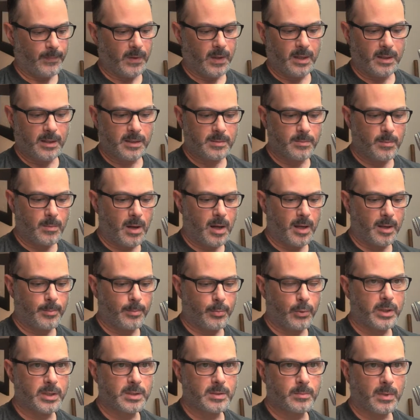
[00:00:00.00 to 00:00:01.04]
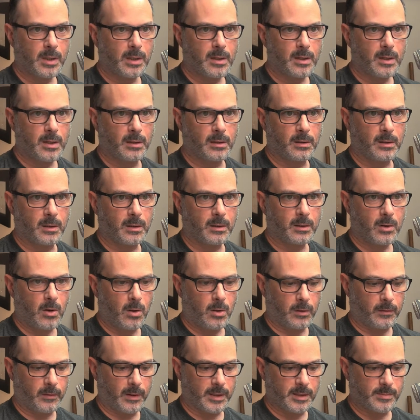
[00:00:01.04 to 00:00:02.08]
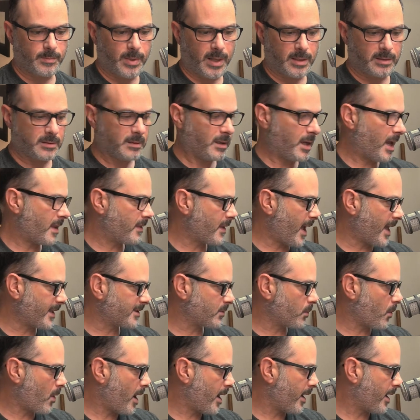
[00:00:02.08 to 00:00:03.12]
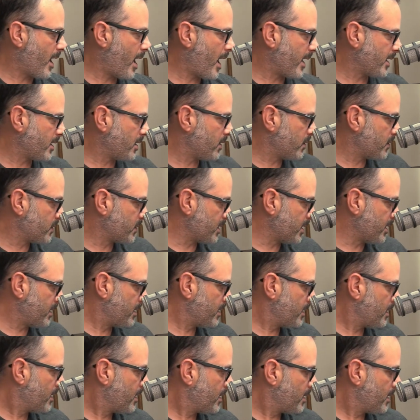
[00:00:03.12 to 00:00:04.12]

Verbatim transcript: is my Prismacolor Col-Erase pencil, and that's why I use it.